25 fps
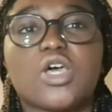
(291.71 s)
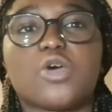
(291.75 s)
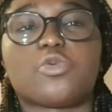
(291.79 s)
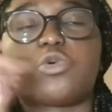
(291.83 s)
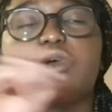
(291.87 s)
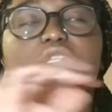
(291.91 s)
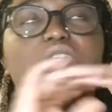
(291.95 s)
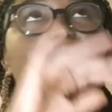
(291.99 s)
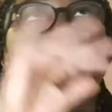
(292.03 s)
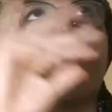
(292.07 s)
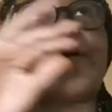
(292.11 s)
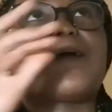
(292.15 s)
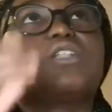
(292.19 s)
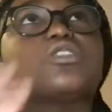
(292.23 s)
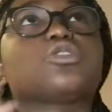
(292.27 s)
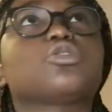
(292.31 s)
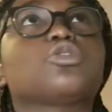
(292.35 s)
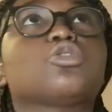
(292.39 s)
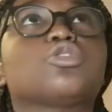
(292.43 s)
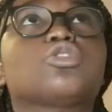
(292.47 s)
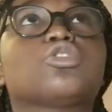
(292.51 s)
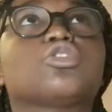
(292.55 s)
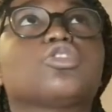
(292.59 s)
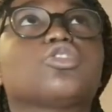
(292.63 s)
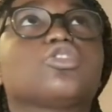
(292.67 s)
Well, it depends
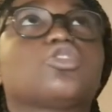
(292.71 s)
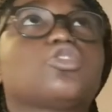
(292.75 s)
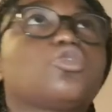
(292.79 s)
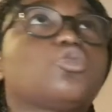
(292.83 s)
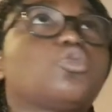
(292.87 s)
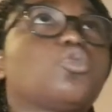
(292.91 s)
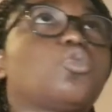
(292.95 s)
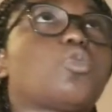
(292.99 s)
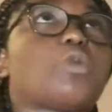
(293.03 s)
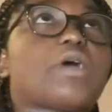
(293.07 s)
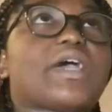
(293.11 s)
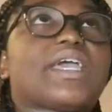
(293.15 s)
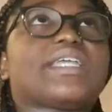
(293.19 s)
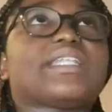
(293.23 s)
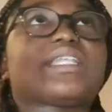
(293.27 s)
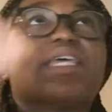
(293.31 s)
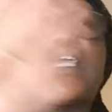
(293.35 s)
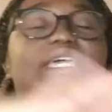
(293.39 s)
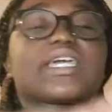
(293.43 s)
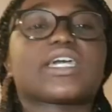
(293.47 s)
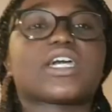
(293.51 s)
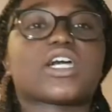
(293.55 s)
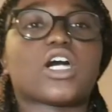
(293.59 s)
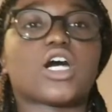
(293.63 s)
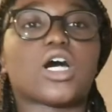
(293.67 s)
on the way
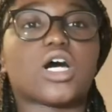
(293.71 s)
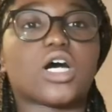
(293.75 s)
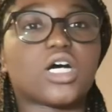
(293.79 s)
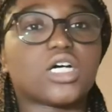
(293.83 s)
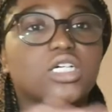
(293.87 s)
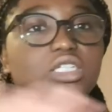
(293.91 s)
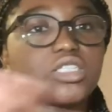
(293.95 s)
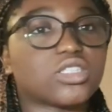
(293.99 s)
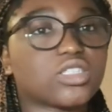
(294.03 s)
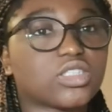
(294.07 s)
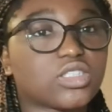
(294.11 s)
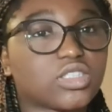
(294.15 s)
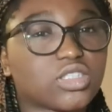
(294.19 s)
they cut